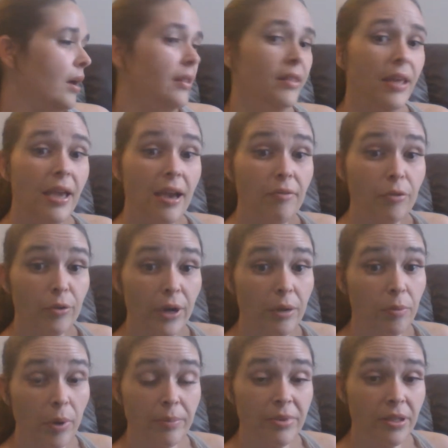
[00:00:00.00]
They have
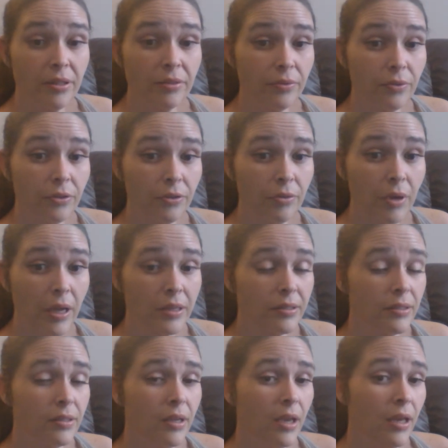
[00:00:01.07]
great websites for the
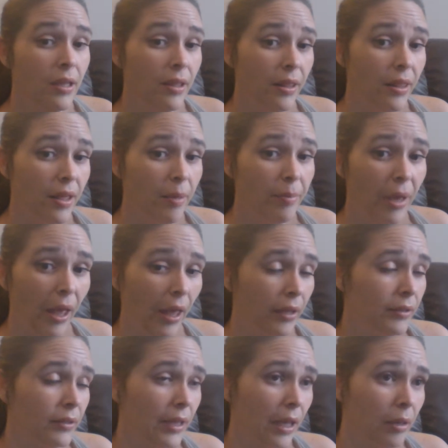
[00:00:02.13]
U.S., them
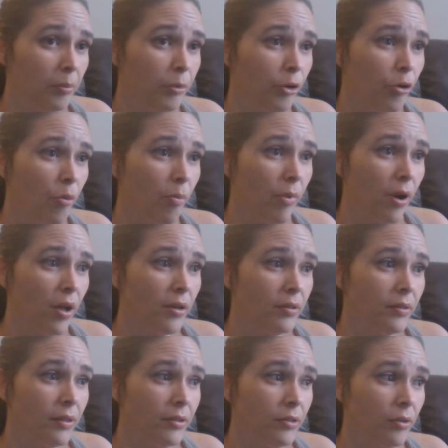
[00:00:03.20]
and Calabo, but
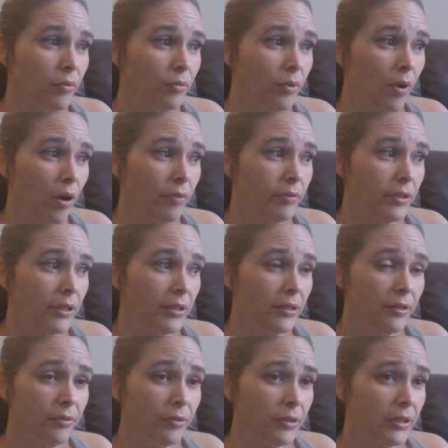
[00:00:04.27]
they don't offer
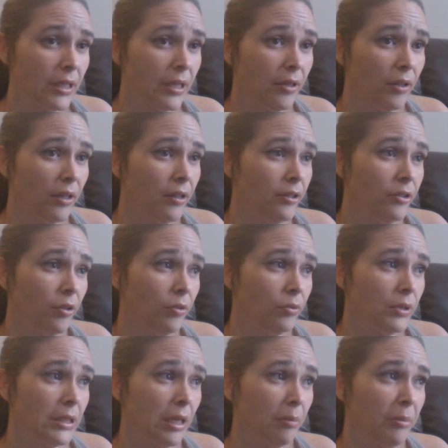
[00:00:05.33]
anything for sale, and they don't
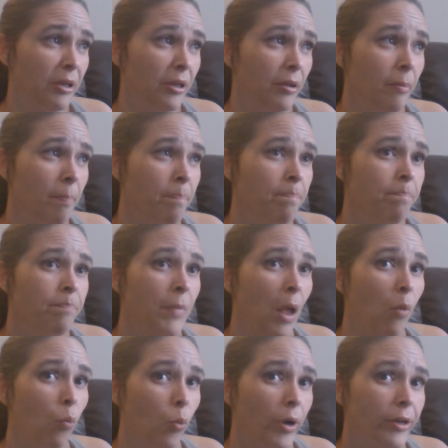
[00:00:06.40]
tell me
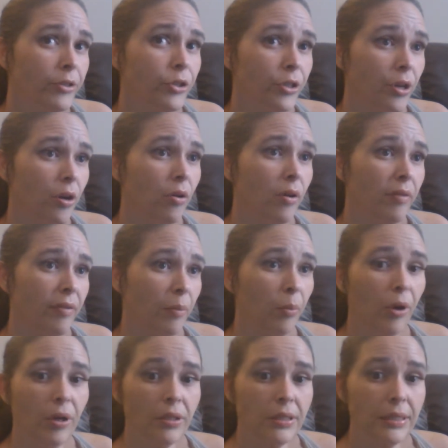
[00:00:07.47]
where to go if I
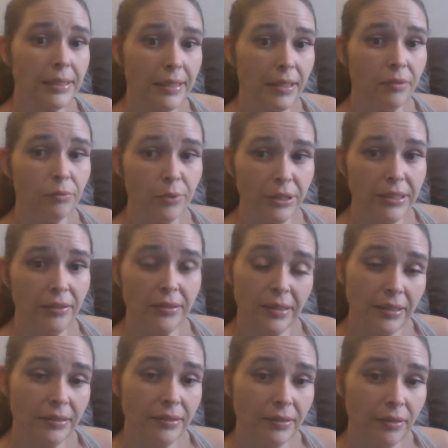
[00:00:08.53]
want to get retail
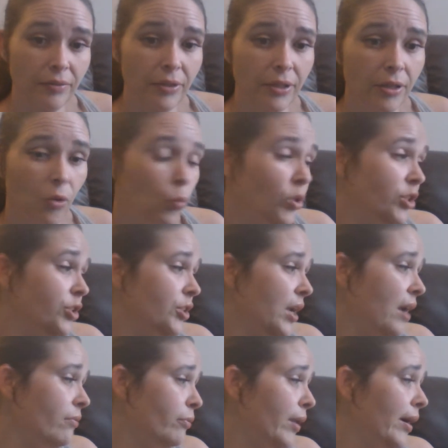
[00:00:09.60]
sizes of it. Which,
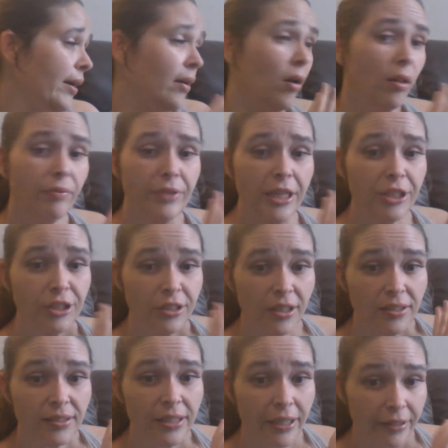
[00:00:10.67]
FYI, Olive Nation
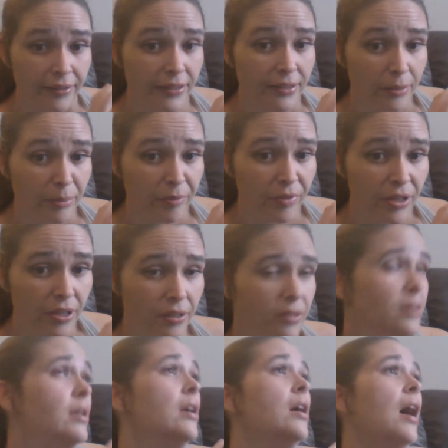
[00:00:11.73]
does carry some of these.